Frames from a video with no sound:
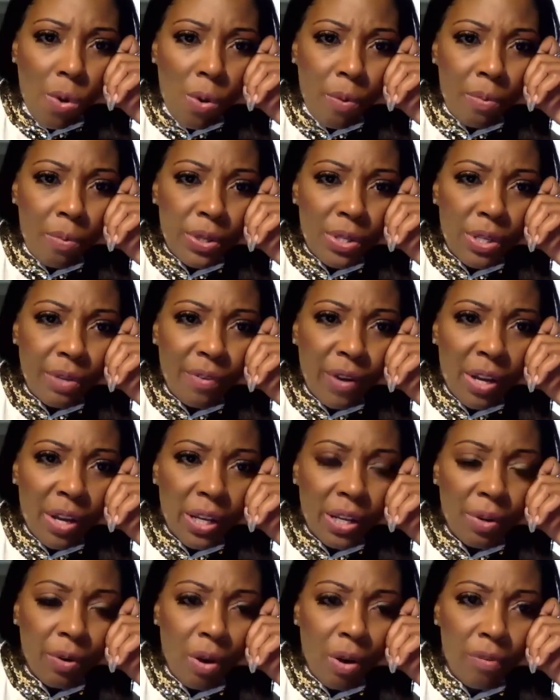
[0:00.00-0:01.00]
Let me see if I can
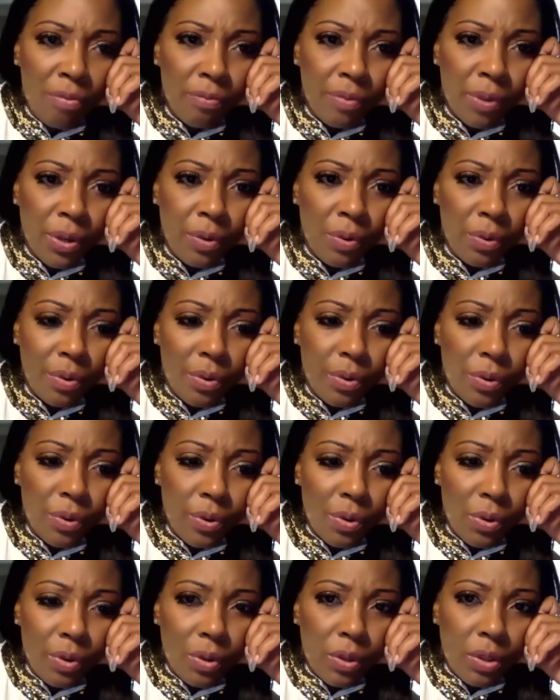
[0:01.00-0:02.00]
get her off mute.
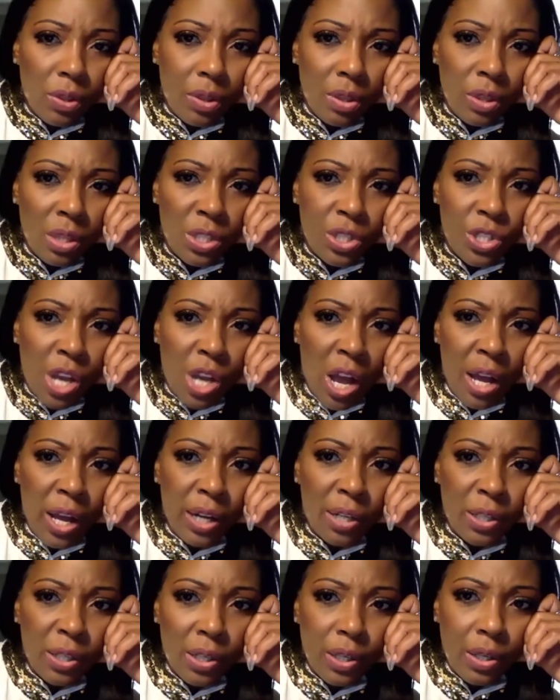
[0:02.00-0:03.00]
LaShawn,
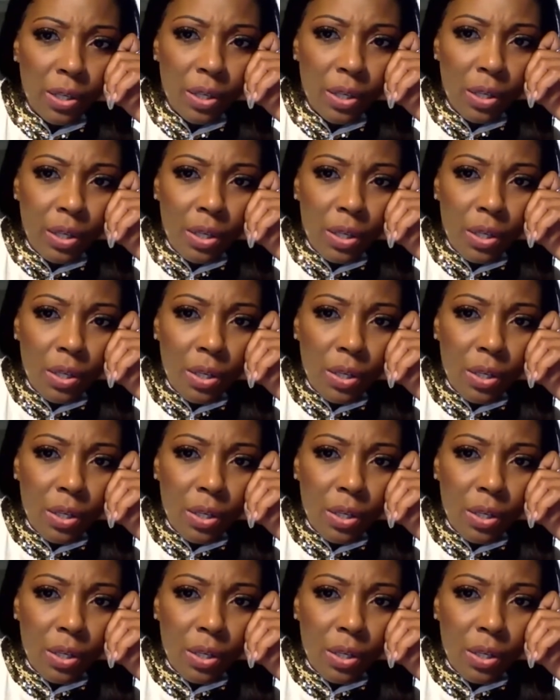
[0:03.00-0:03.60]
let